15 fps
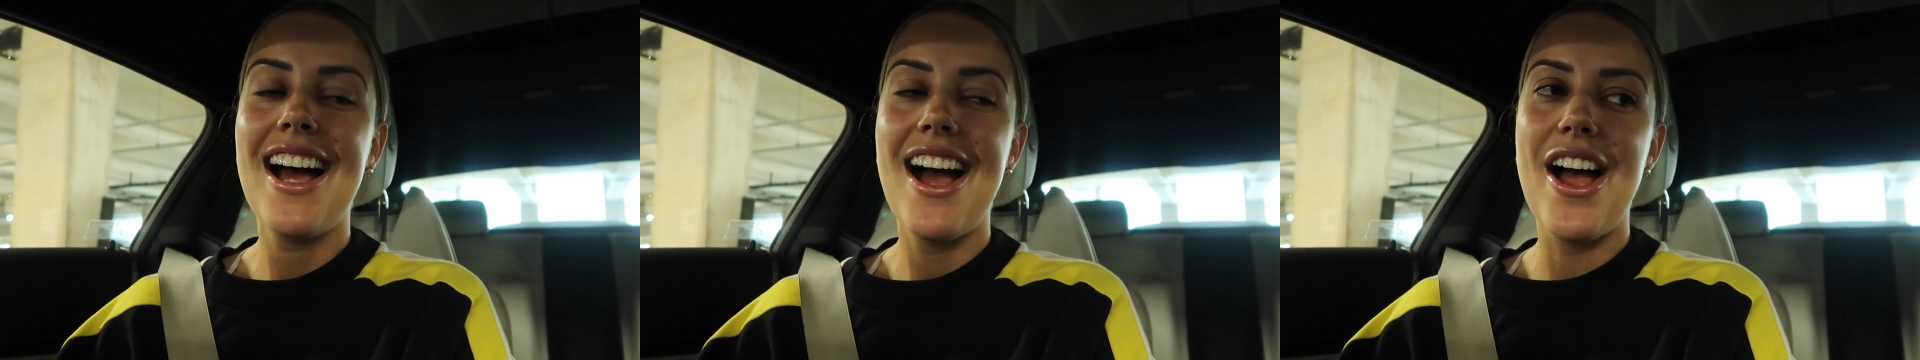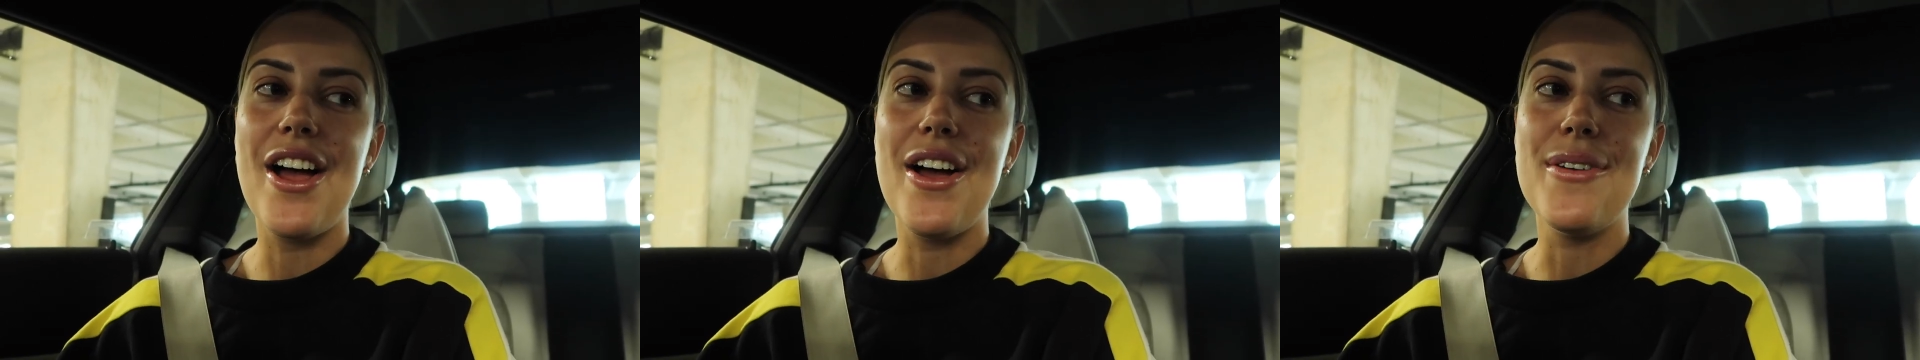
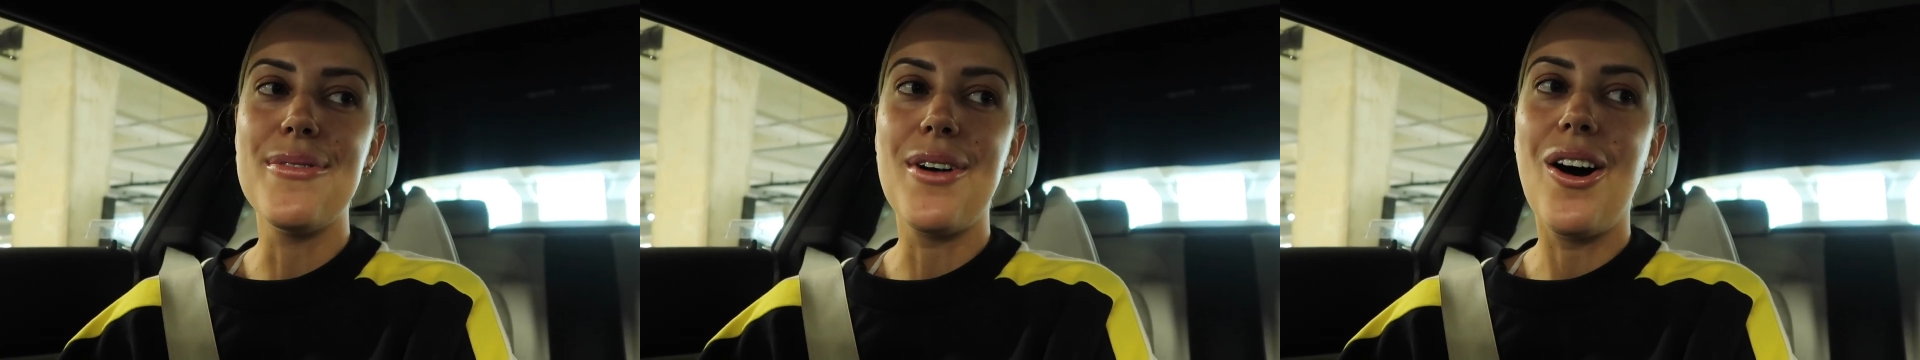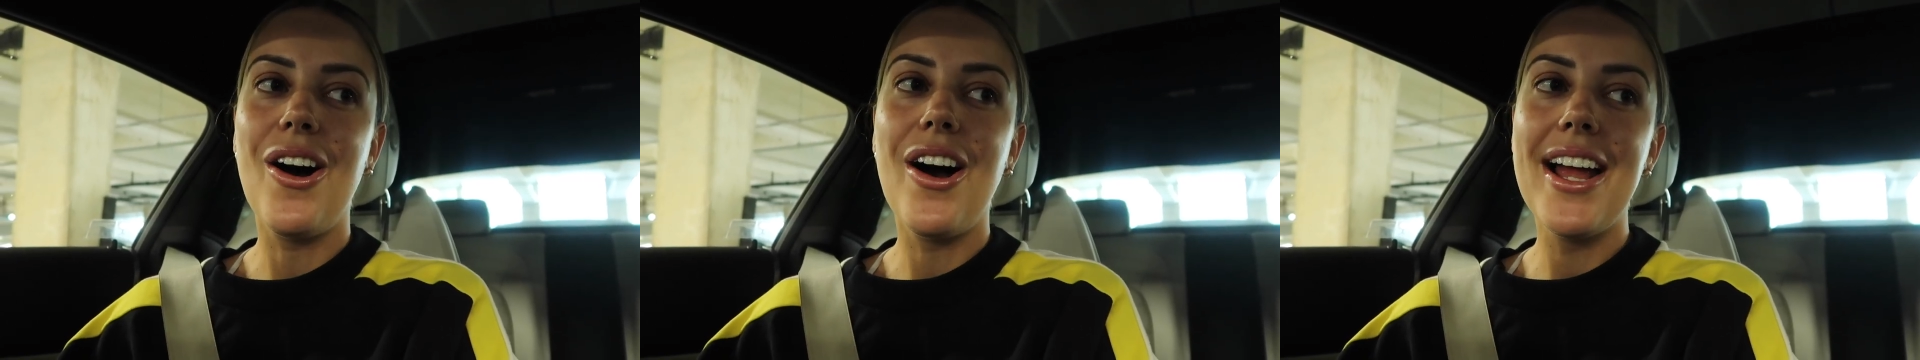Um,
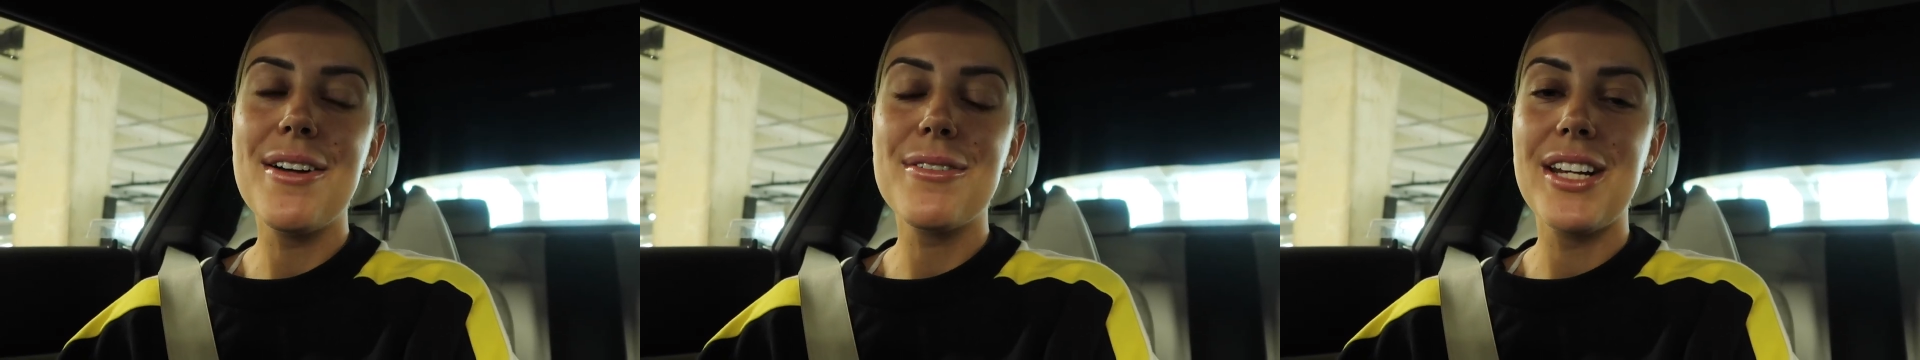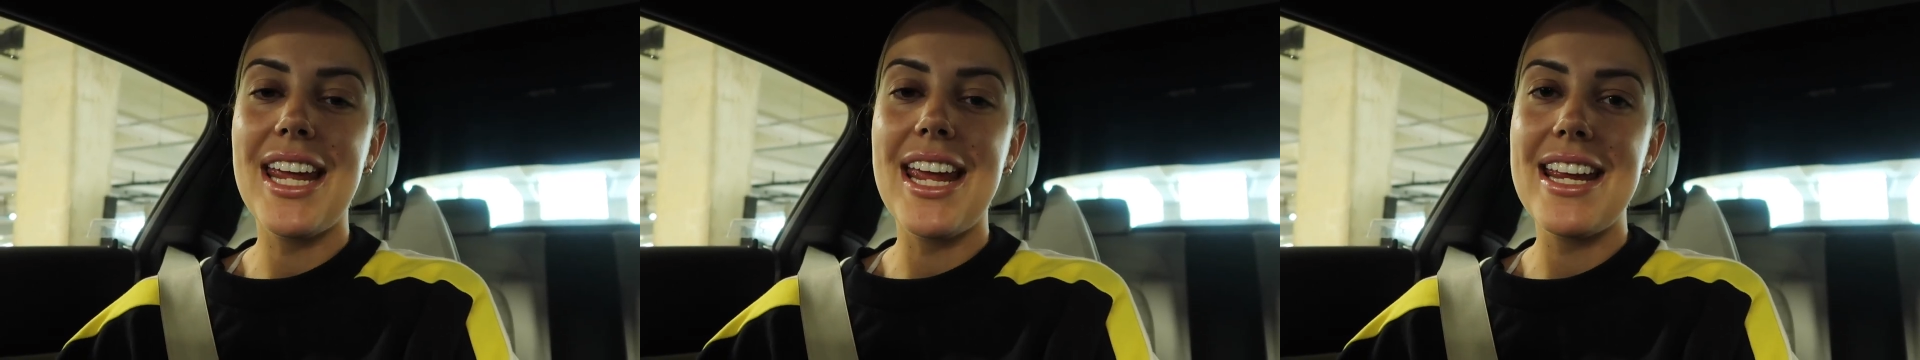I
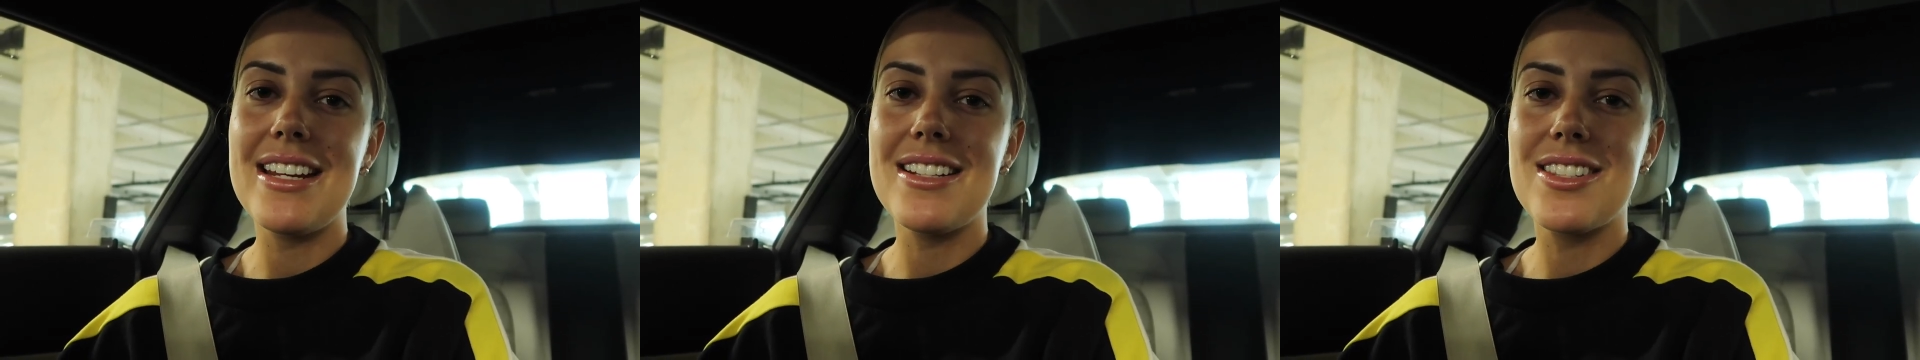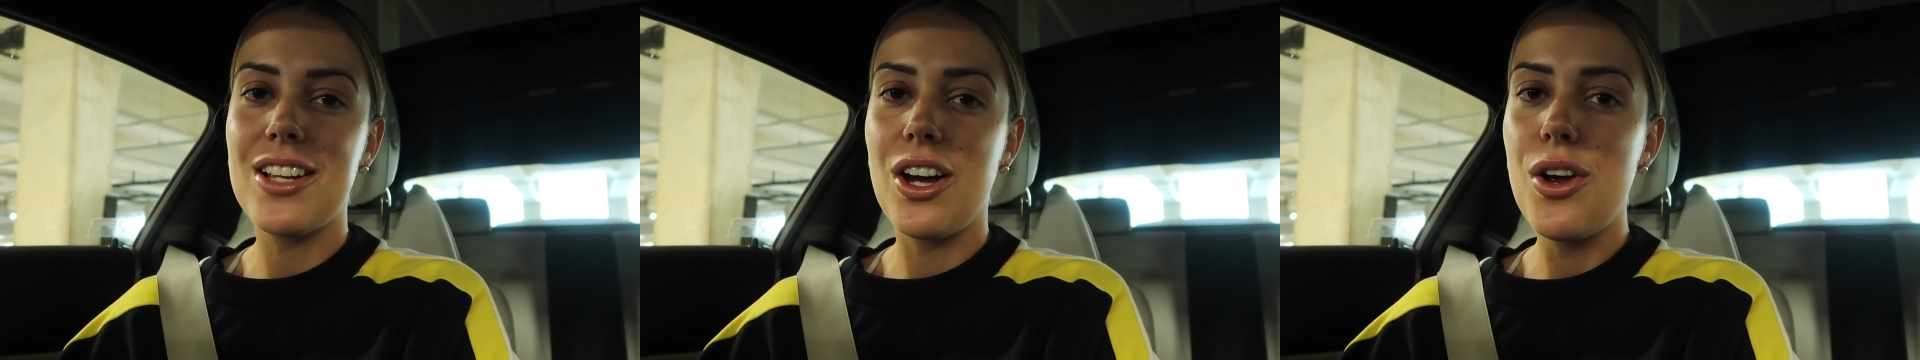am going to
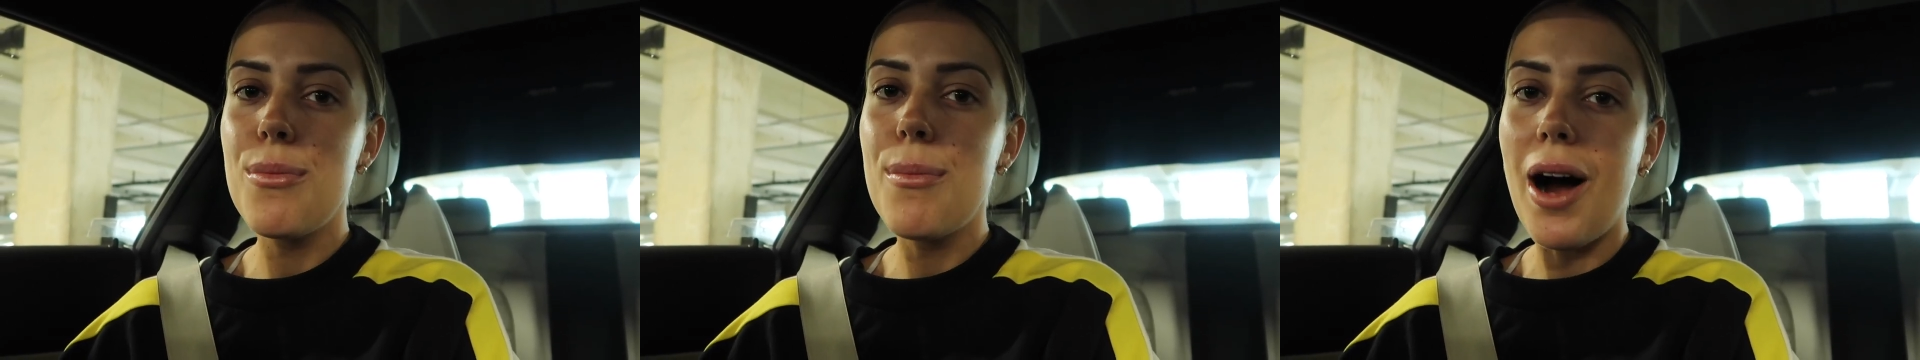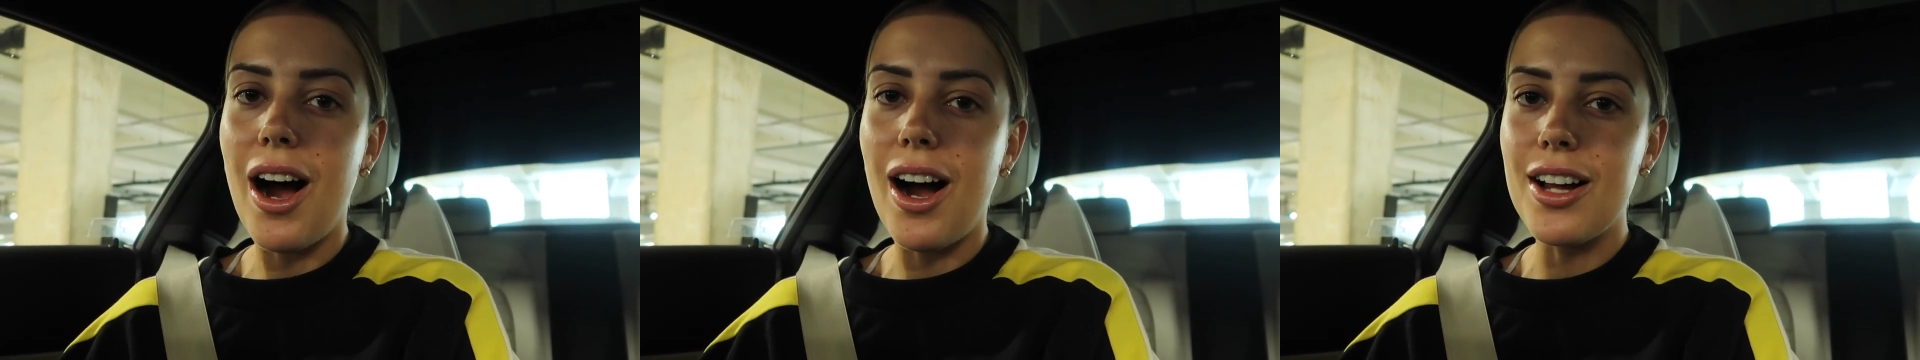eat so
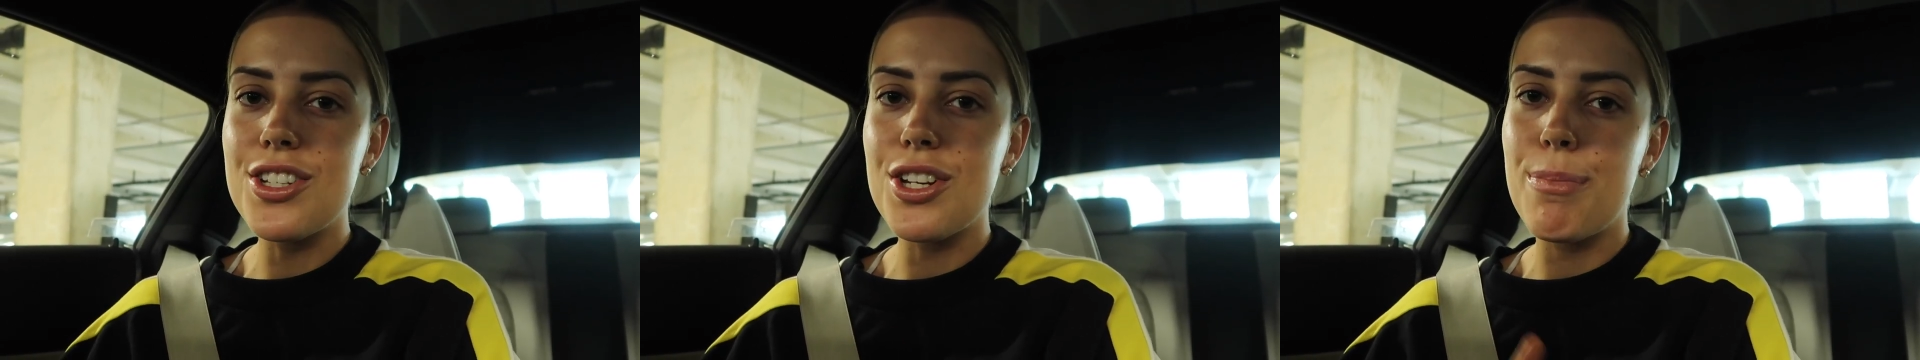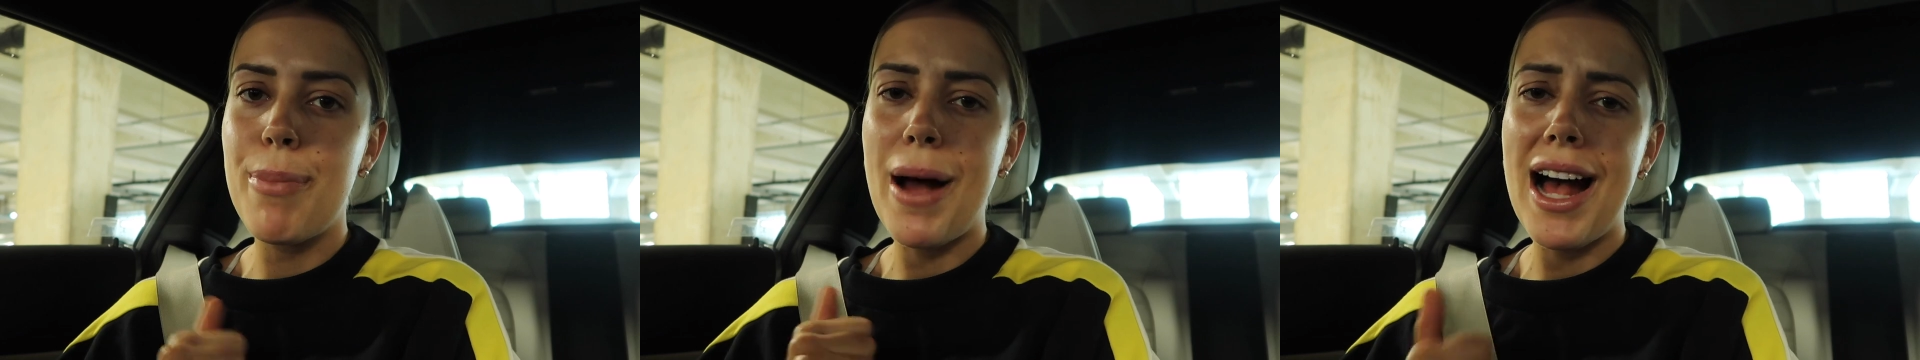
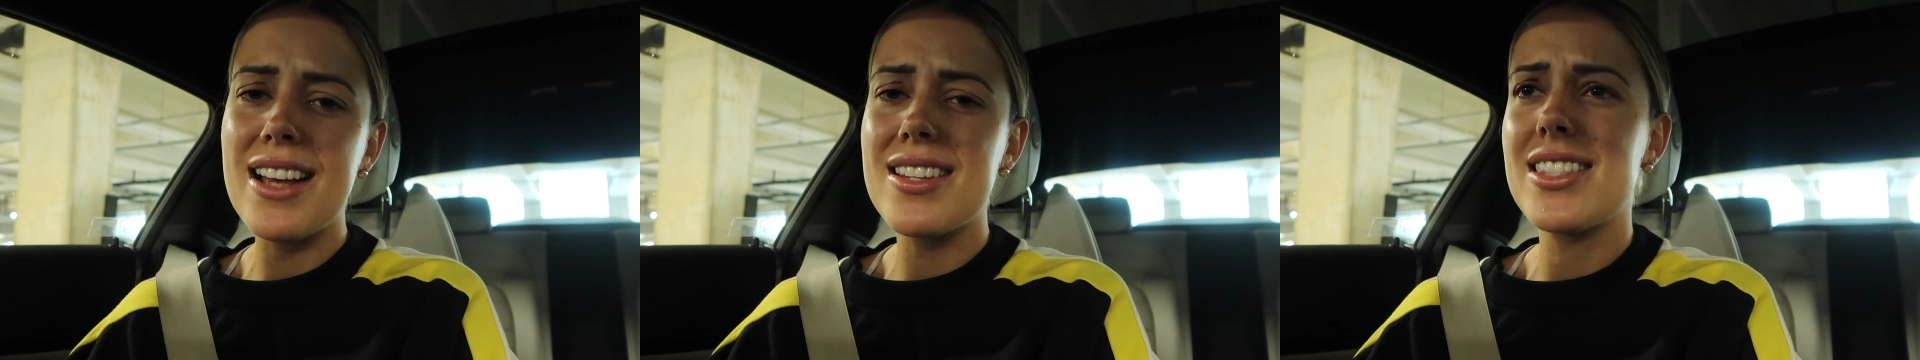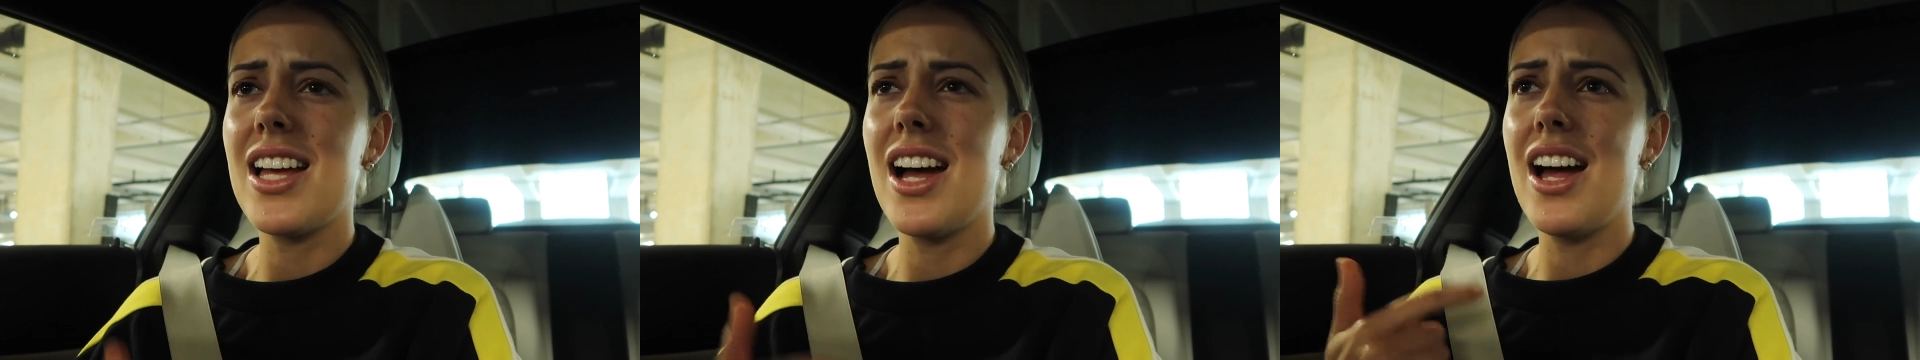much
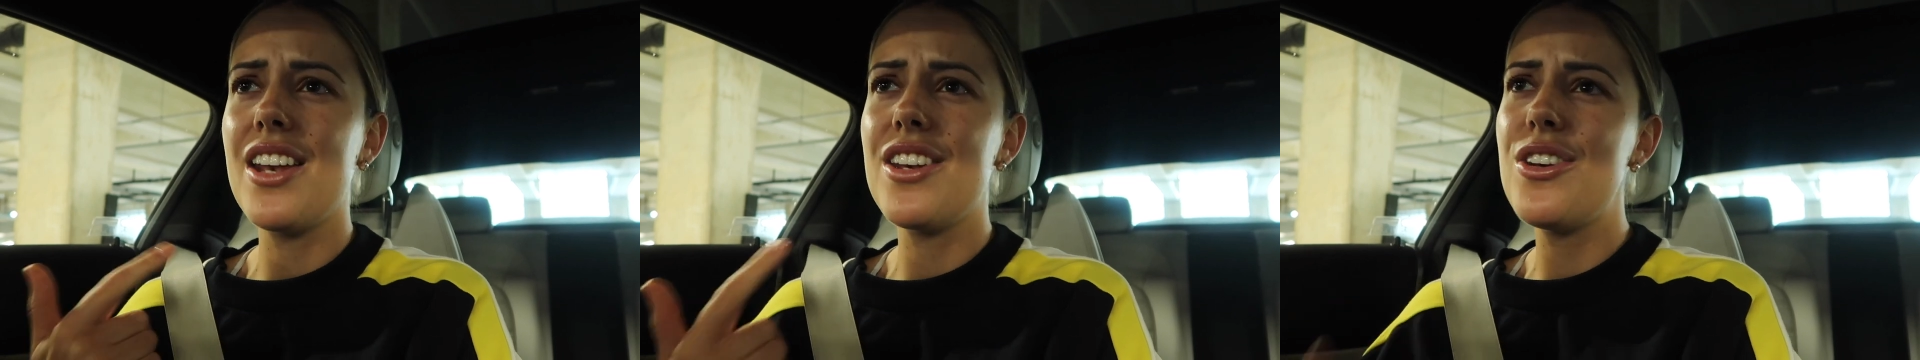pasta,